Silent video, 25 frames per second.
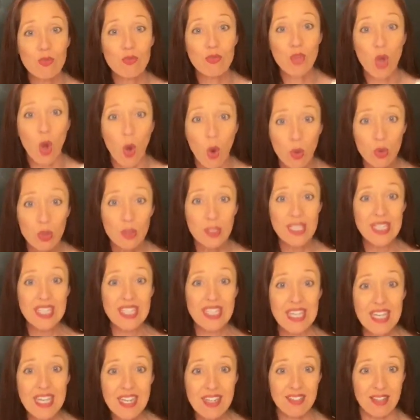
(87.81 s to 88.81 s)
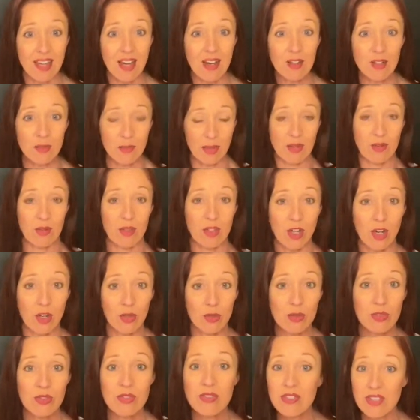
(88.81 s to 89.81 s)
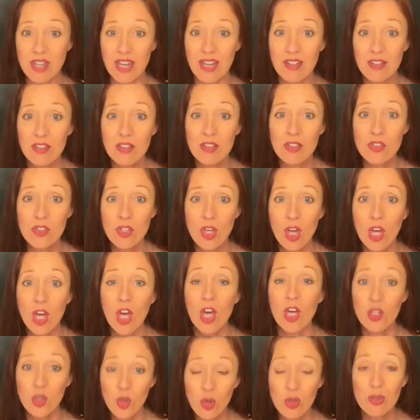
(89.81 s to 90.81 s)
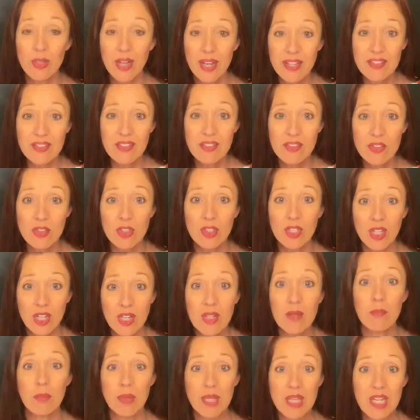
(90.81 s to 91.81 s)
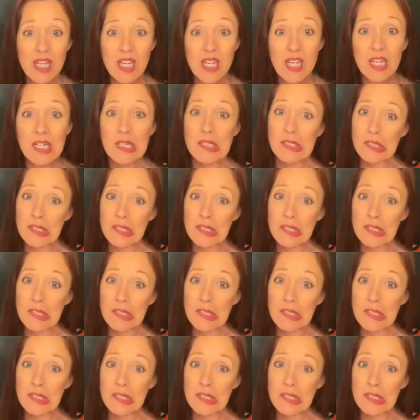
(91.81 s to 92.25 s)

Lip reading: totally geeks out about codes and standards, your lessons are going to be